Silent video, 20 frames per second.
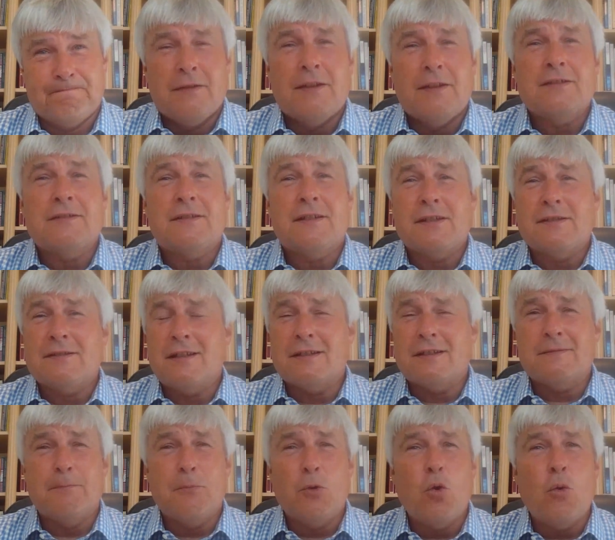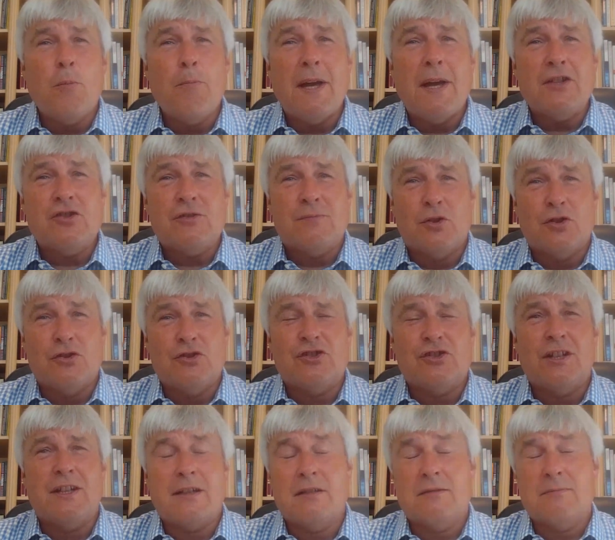There's more measurements,
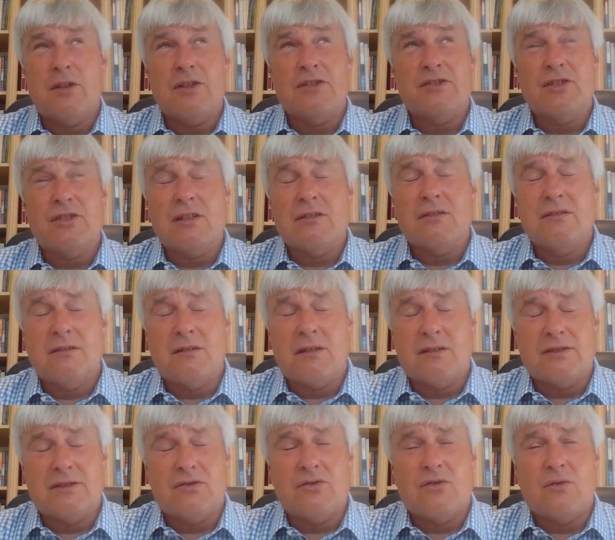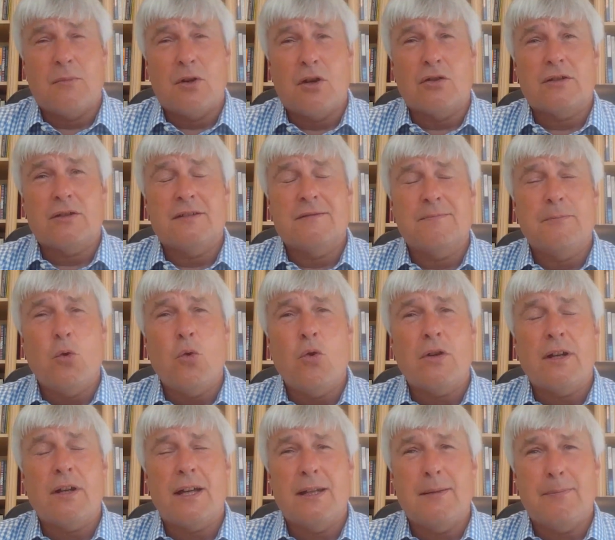and because my son does digital marketing, there's more
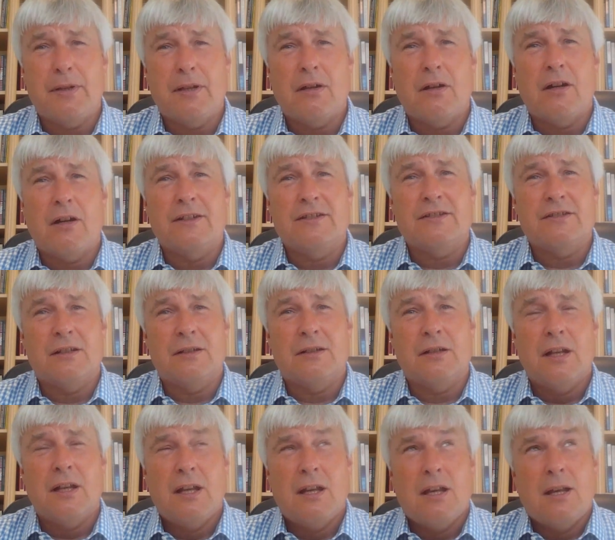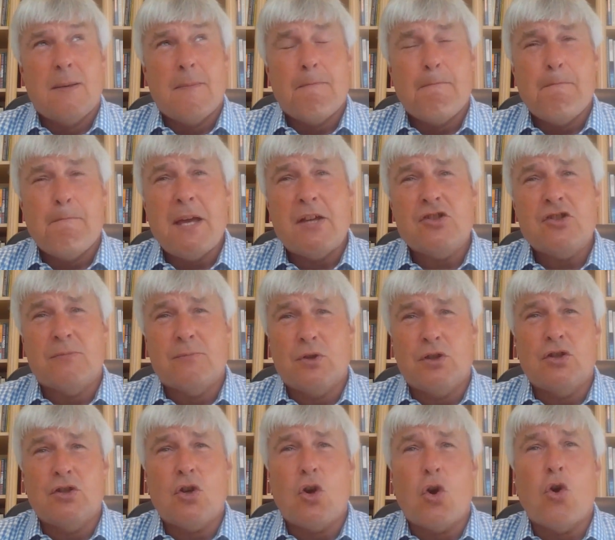KPIs and
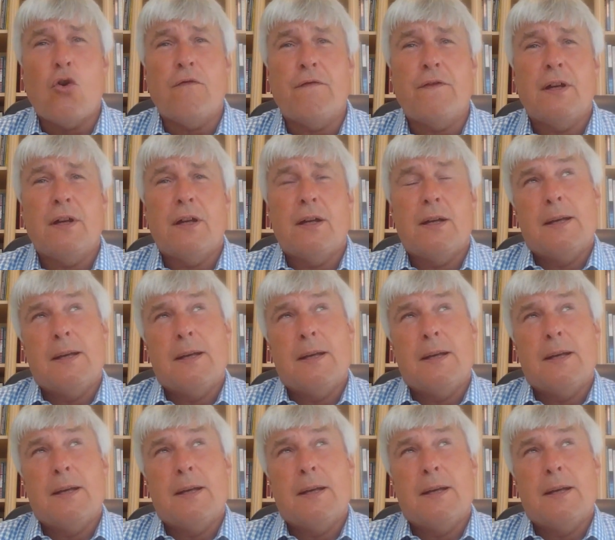measurement of